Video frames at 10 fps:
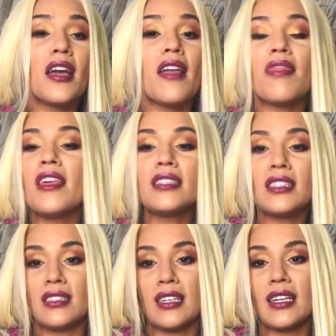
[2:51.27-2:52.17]
This
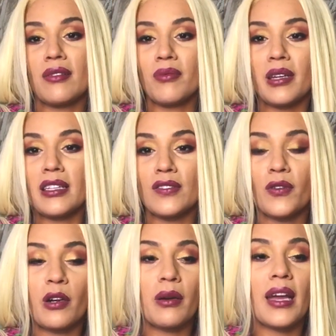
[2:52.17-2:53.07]
is like what it's
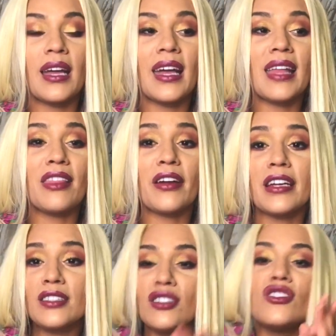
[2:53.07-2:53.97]
for. There
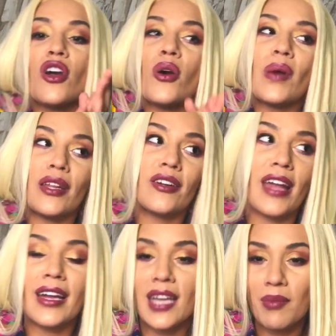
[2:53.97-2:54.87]
is no
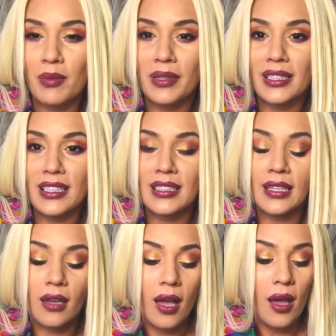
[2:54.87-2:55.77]
internet capabilities. Like
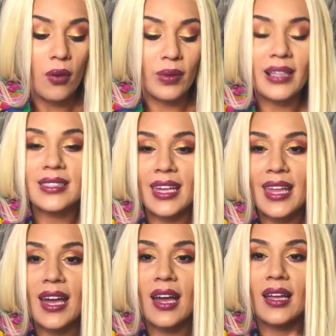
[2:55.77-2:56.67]
when I say
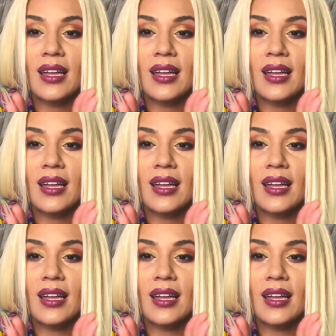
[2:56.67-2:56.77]
that,